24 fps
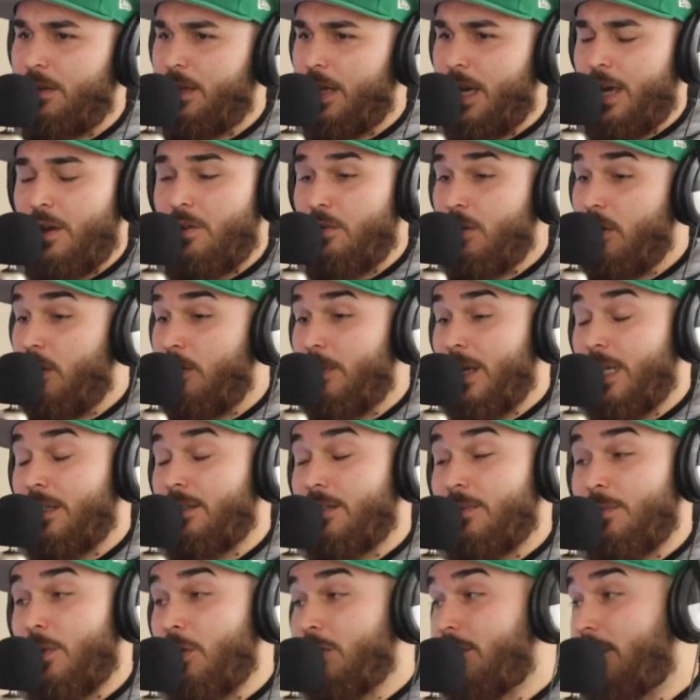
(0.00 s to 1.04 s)
i don't know man
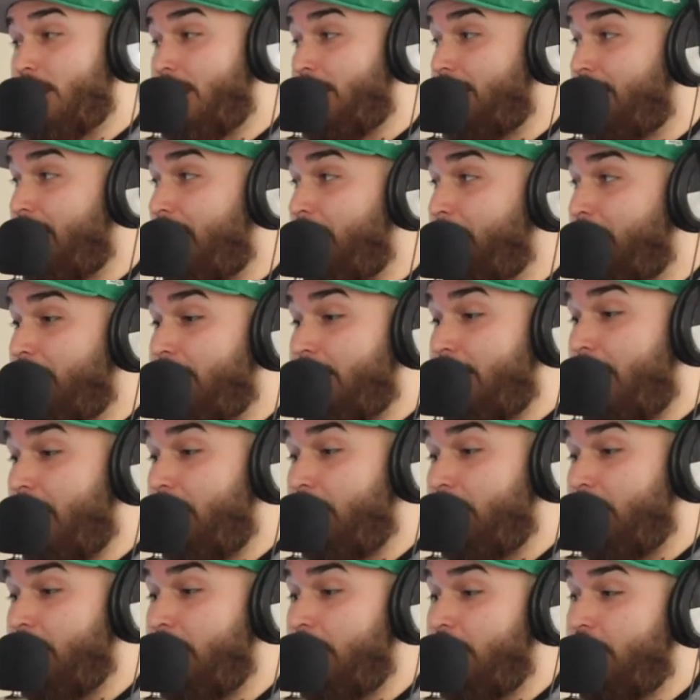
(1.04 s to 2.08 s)
most of the time it's
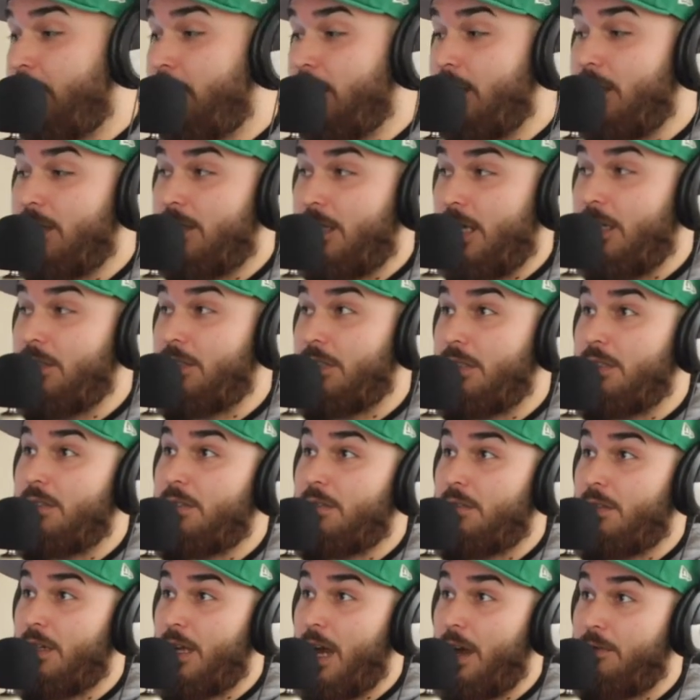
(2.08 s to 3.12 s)
not really a good intention
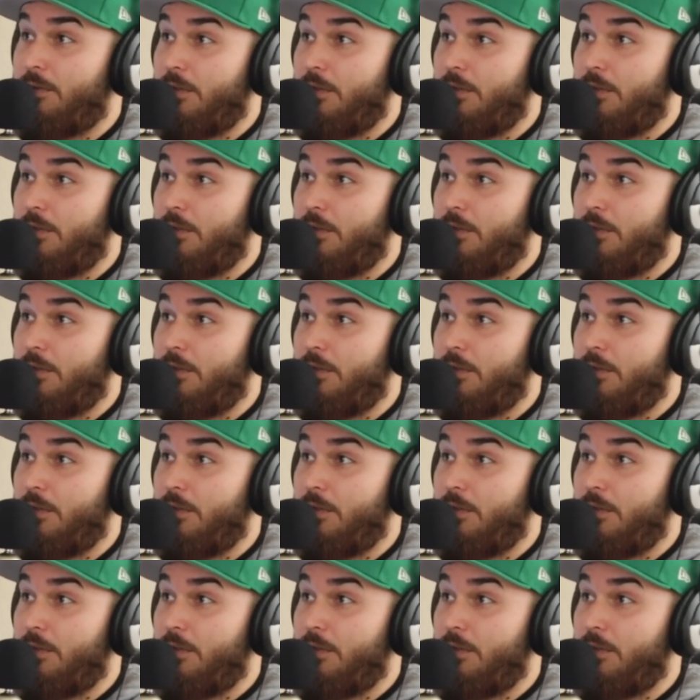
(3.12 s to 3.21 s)
after